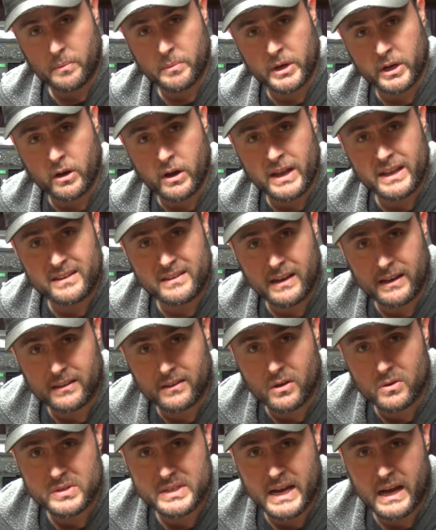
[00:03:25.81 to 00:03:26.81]
I'm going to go ahead and take
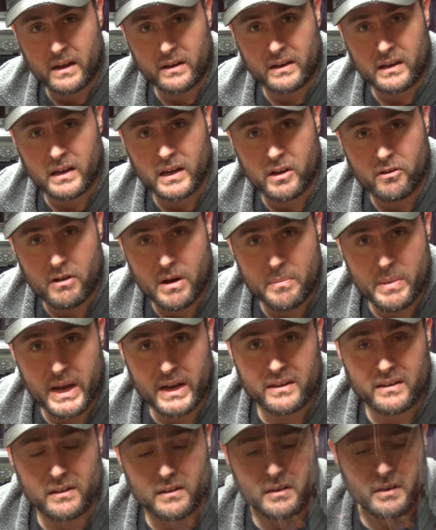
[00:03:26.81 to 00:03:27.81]
those out and I'll get right
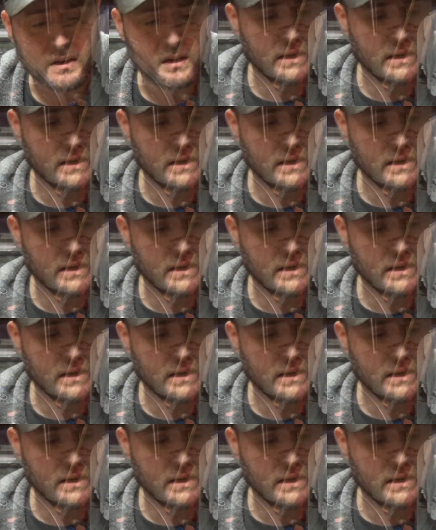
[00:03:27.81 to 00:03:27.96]
back to you.